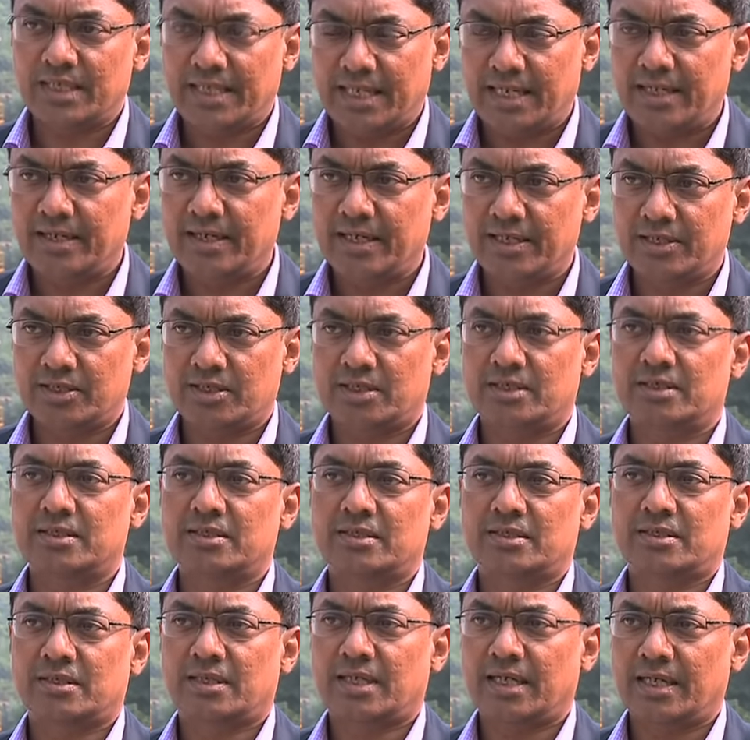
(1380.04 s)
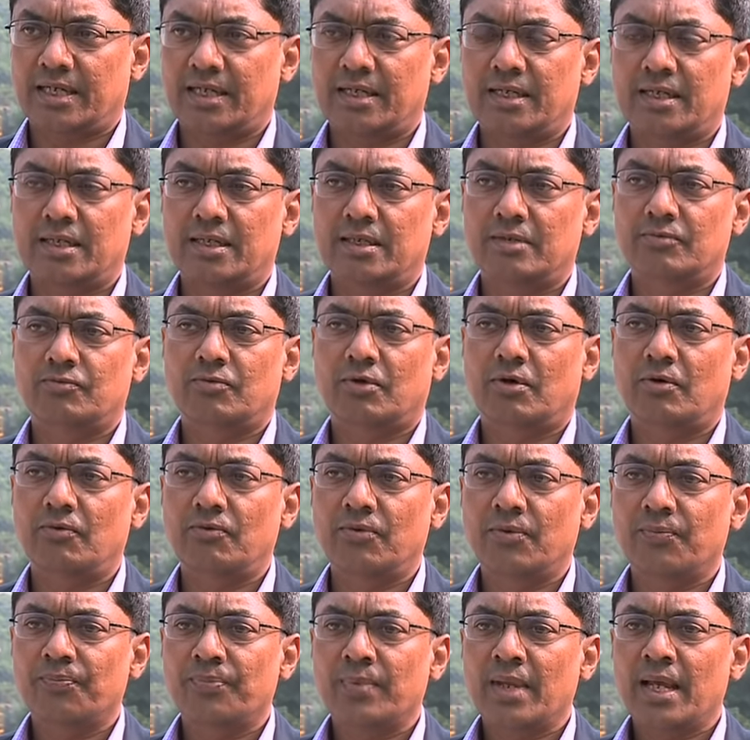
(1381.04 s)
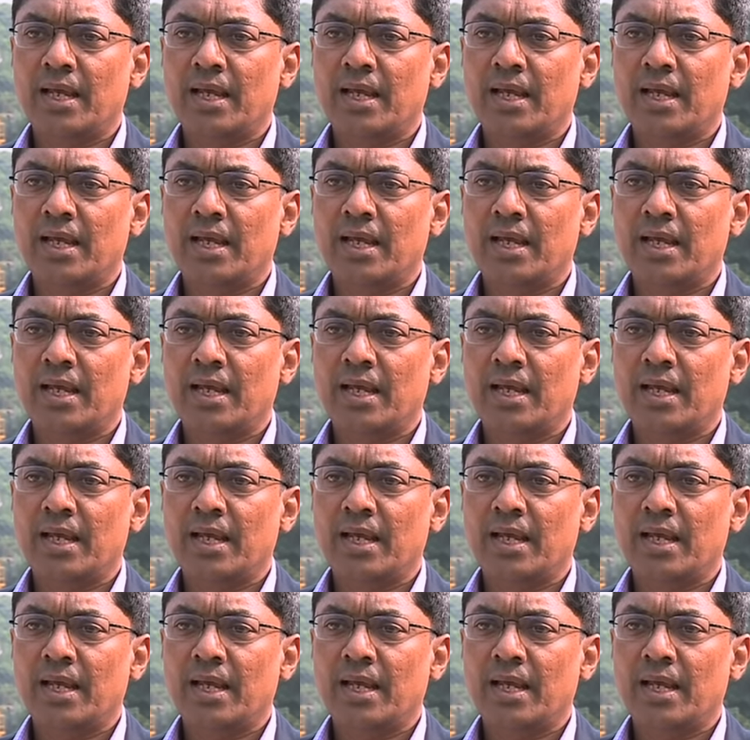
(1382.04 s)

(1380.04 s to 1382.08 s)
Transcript: the 10 nations currently involved